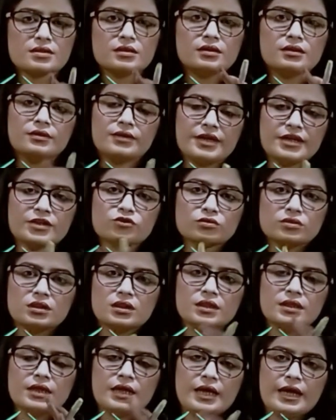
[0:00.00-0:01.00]
are
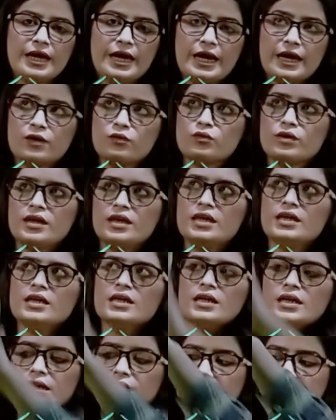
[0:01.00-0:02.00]
actually having
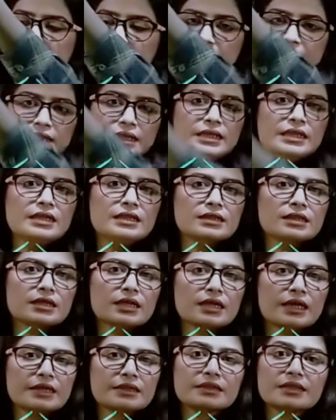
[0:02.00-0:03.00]
adenine
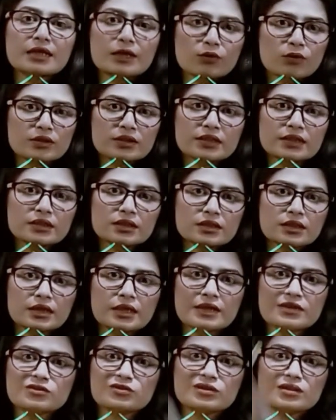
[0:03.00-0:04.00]
and guanine,
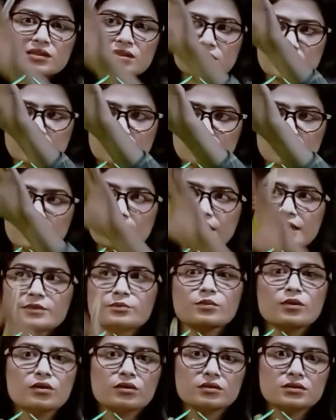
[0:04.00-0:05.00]
as you can see in the light
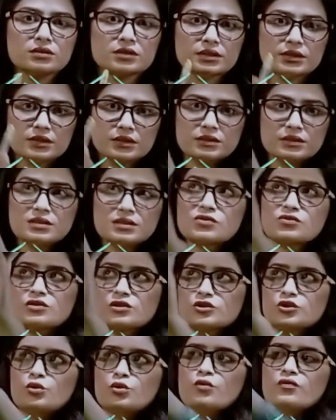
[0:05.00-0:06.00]
bulb, the
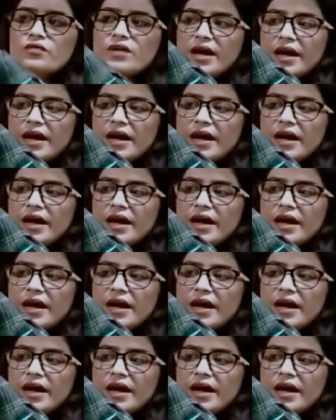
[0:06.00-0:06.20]
structure of